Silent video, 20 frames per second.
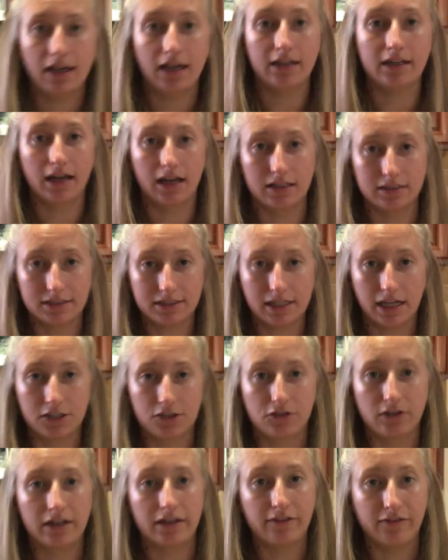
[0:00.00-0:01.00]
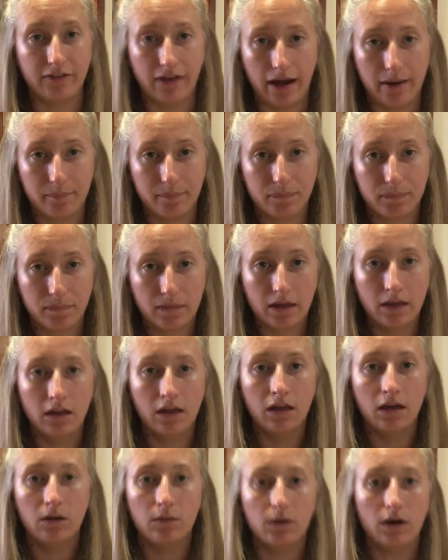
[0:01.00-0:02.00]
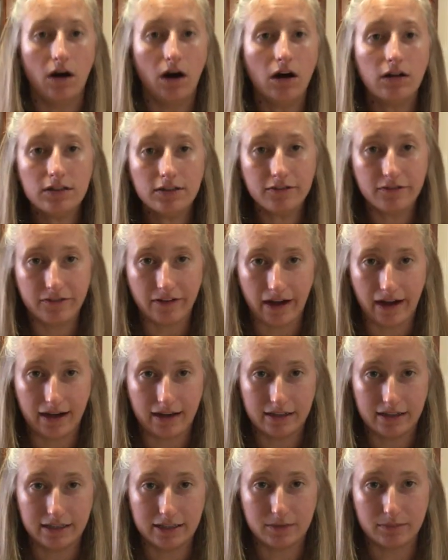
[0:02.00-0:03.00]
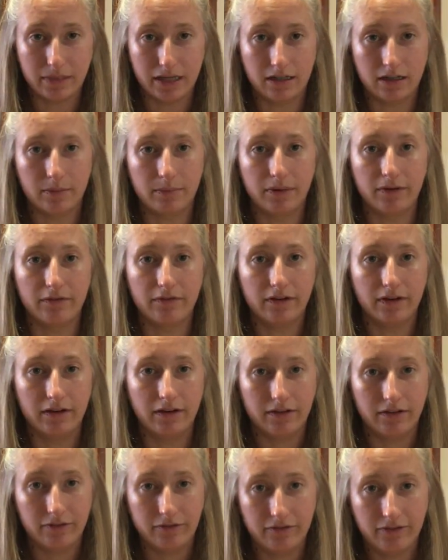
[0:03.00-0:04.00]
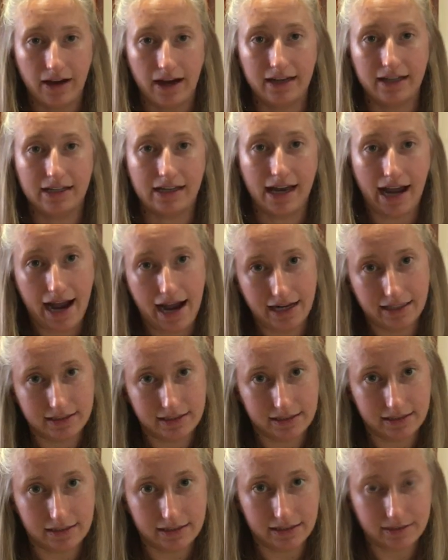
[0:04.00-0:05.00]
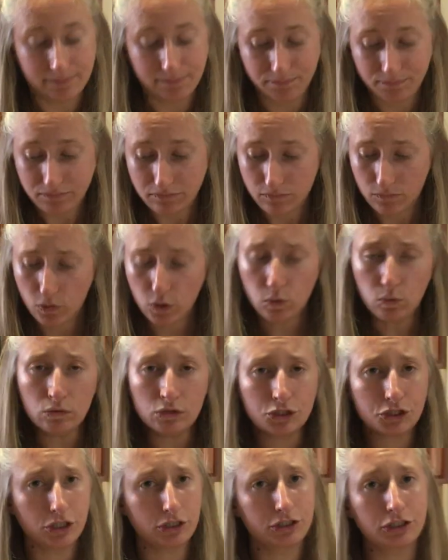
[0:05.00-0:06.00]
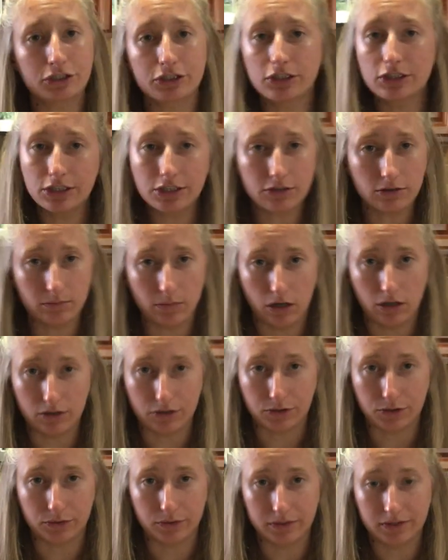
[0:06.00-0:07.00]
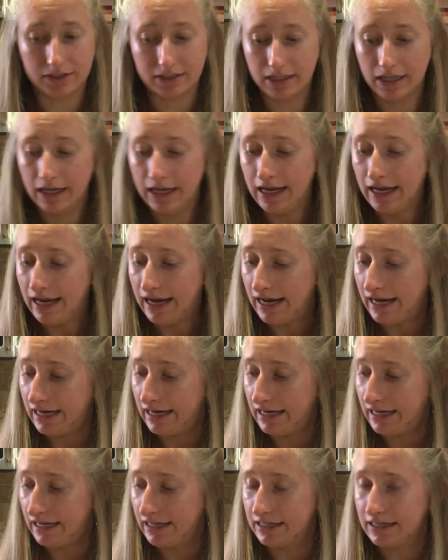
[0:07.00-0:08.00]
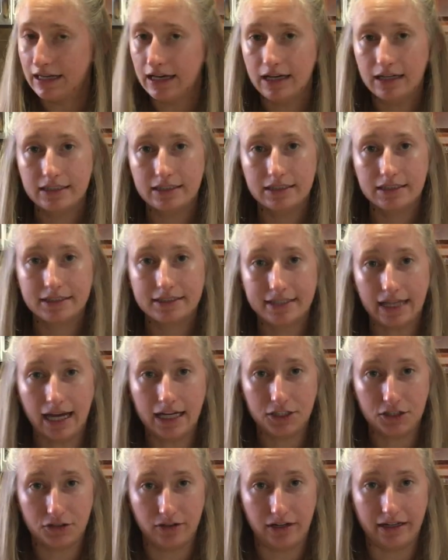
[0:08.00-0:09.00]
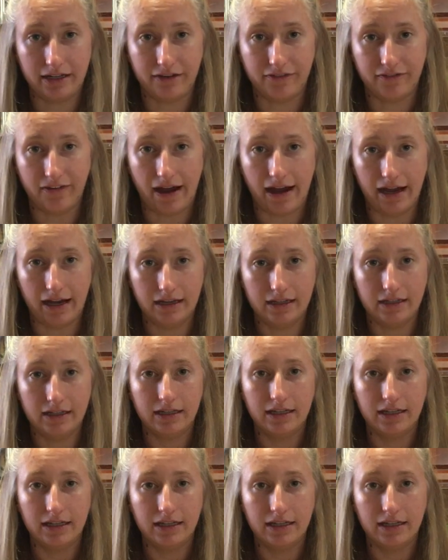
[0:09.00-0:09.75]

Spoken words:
and unsaturated fat? Well, all of fat is made up of fatty acids, which are just little molecules. In saturated fat,